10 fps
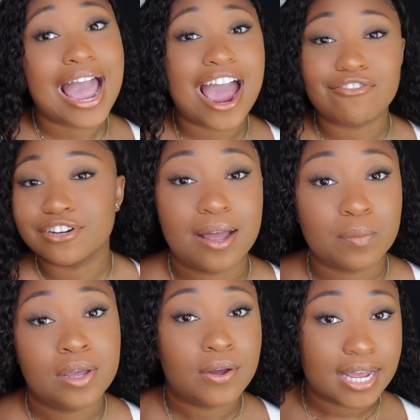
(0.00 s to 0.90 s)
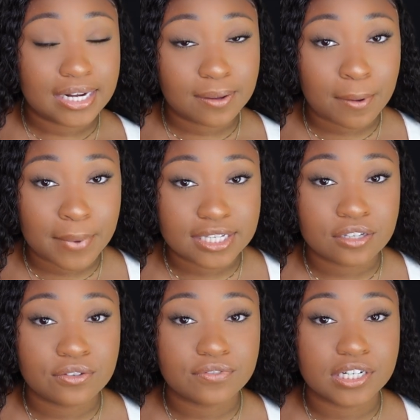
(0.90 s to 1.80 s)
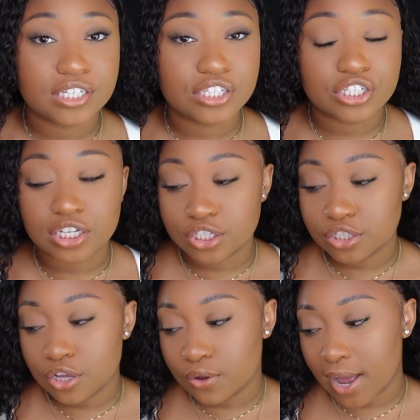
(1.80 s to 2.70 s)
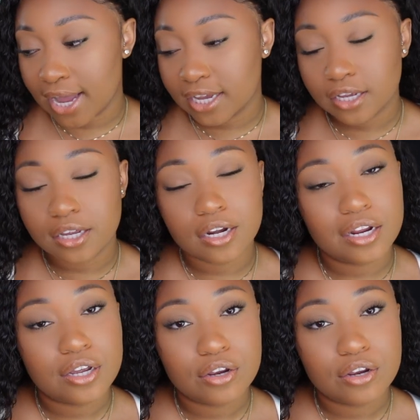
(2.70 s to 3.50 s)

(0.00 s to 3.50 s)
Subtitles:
average. I'm gonna go ahead and get my master's first just so I could